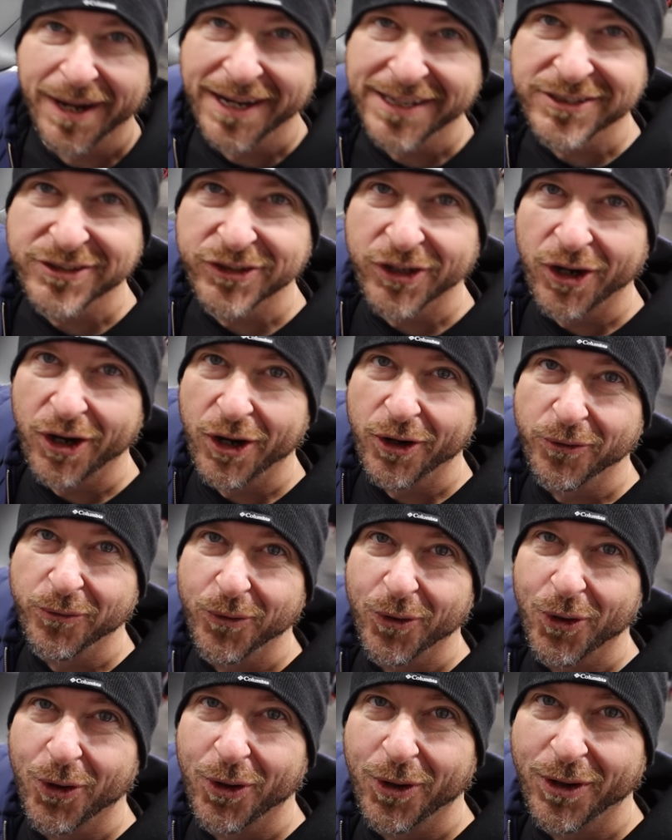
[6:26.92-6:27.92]
I saw a
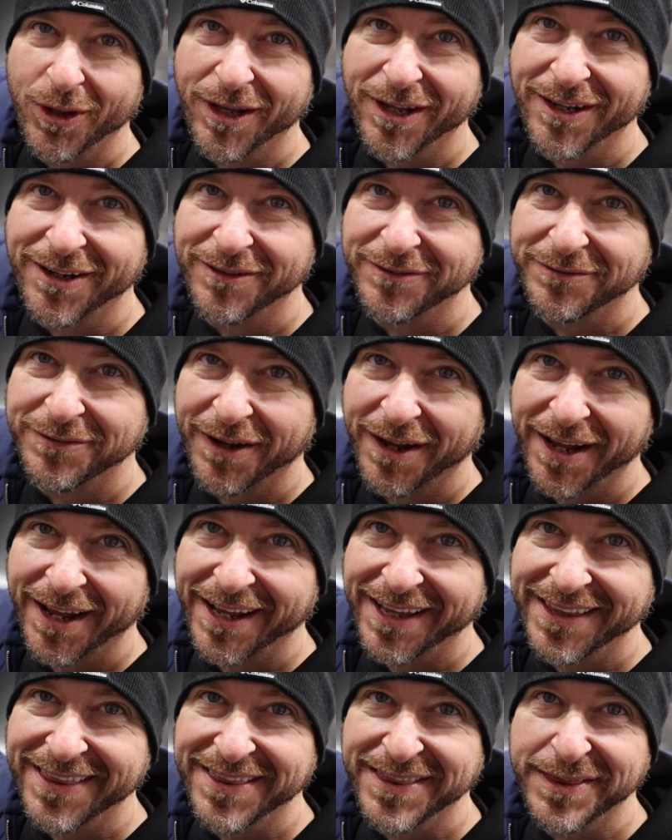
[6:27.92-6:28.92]
roll of
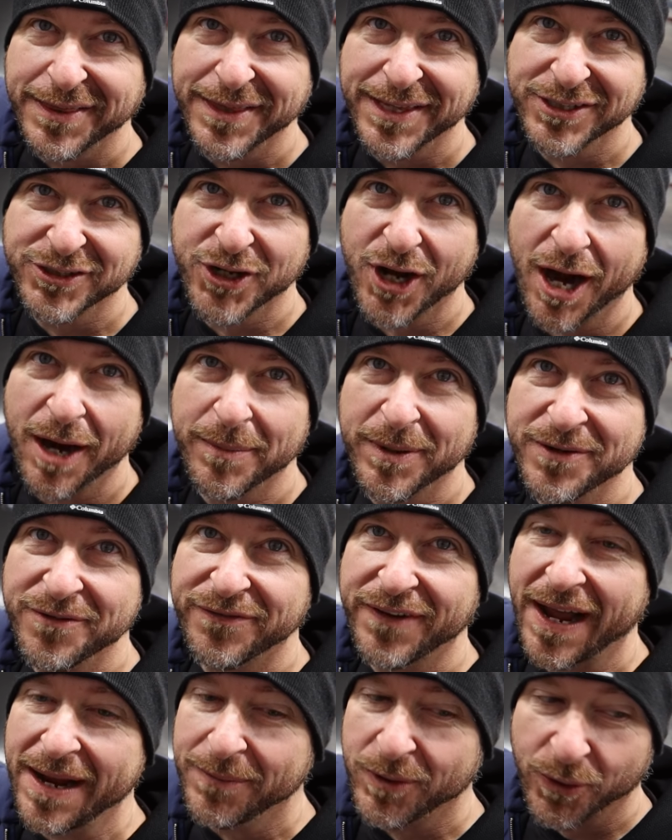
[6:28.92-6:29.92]
uh, this carbon
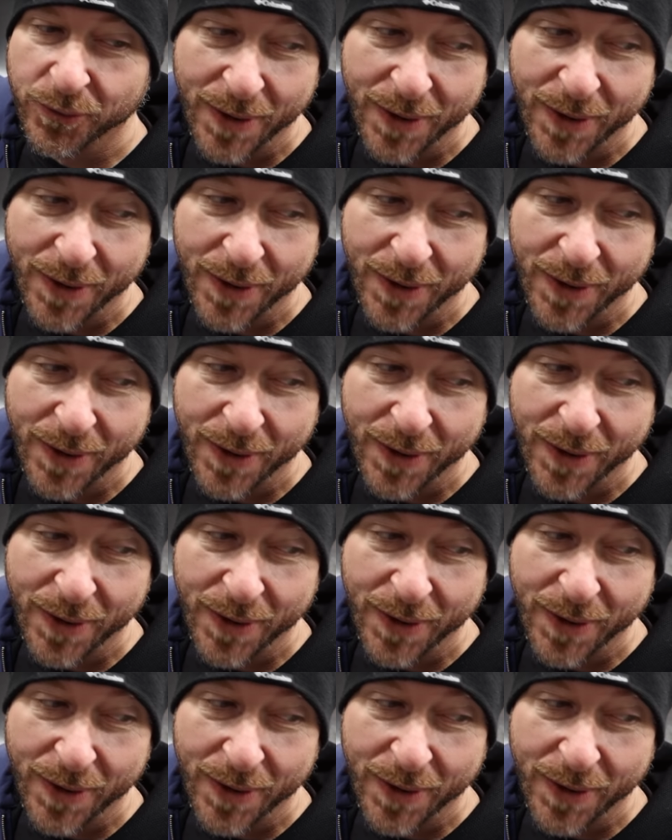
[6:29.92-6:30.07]
fiber